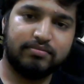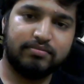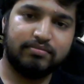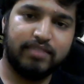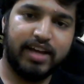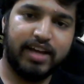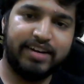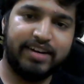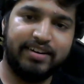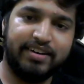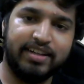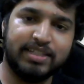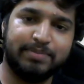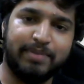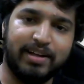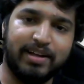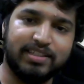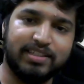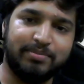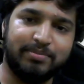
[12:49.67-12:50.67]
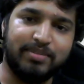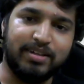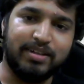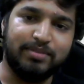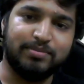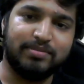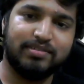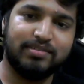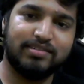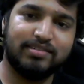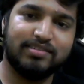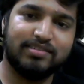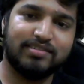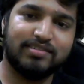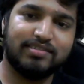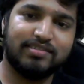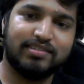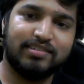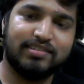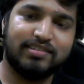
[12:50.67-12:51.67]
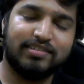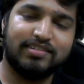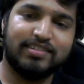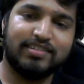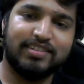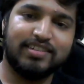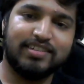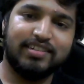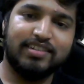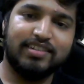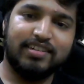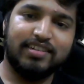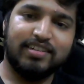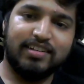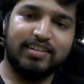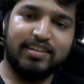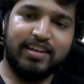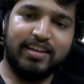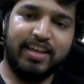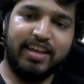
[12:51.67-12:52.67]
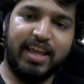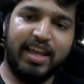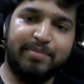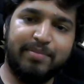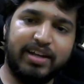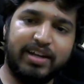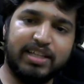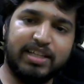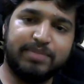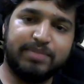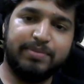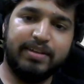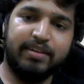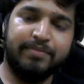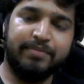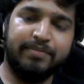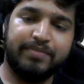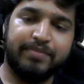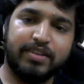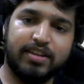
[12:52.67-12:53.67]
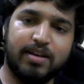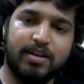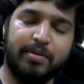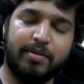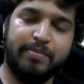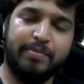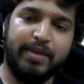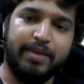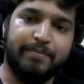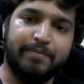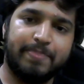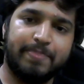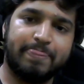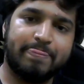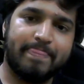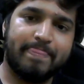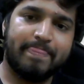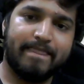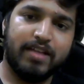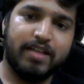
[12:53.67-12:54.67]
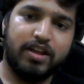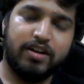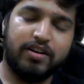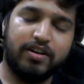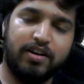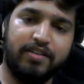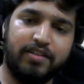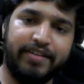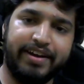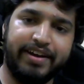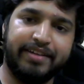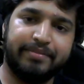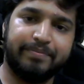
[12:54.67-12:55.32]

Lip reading: handwriting is bad sometimes, A minus B comma B. Alright,